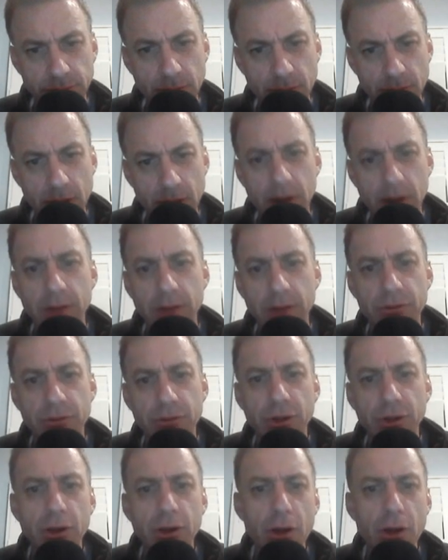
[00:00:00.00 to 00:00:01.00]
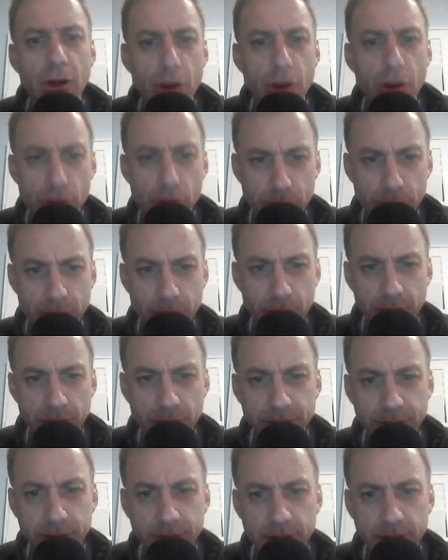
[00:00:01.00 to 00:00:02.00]
I have the co
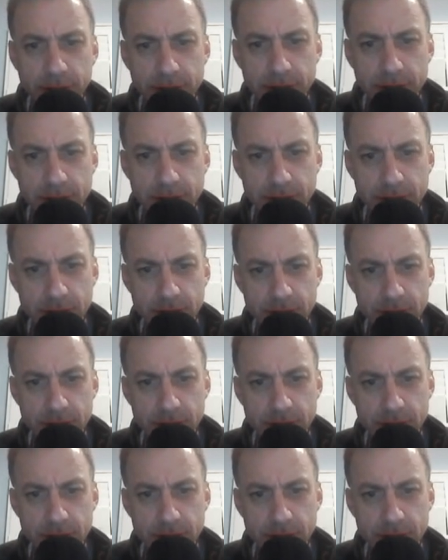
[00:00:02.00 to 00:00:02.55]
prefix